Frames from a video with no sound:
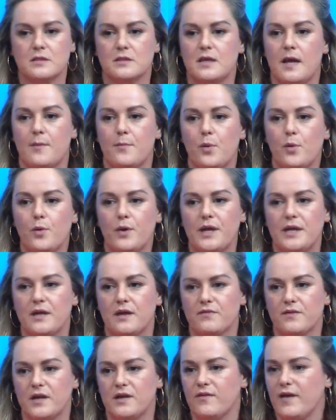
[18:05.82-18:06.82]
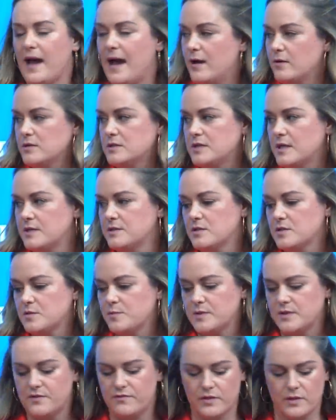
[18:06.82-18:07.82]
to that point of kind of how states are
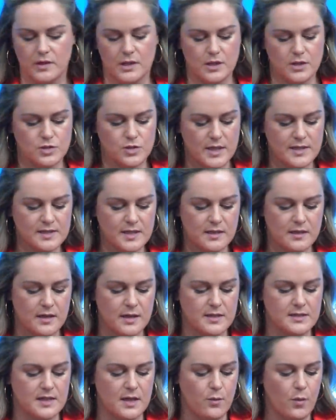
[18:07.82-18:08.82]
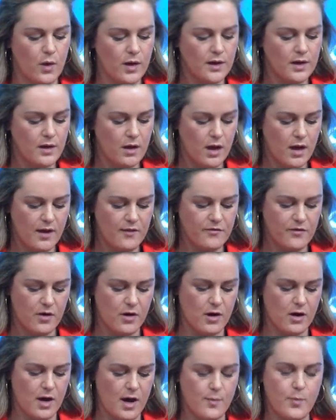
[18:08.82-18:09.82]
specifically addressing this, I wanted to offer
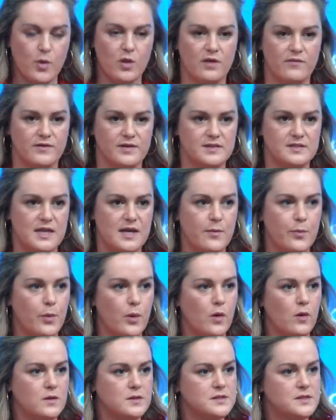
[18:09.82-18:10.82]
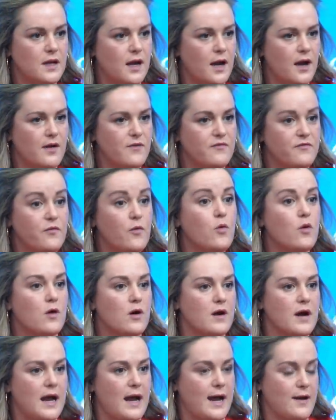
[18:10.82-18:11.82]
a couple of examples
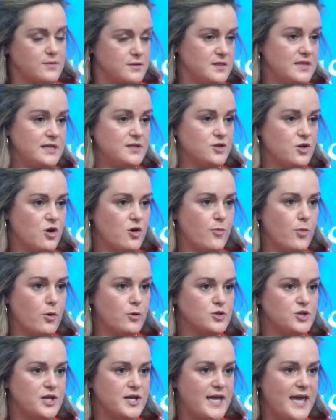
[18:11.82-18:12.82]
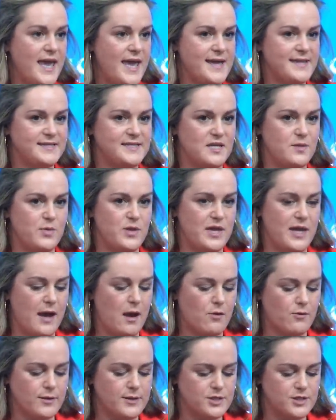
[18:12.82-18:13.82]
for how states are approaching ACP
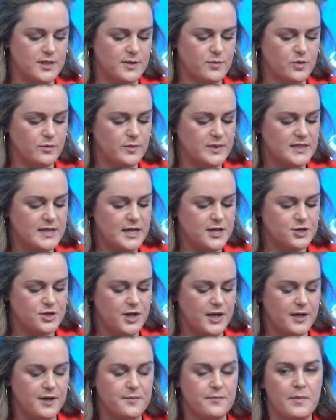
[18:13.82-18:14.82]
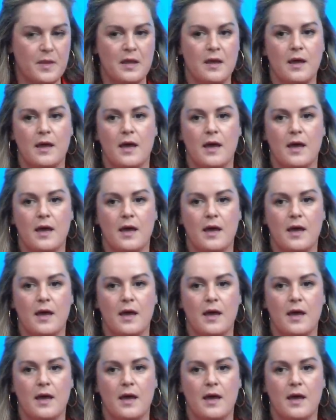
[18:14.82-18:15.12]
outreach and implementation.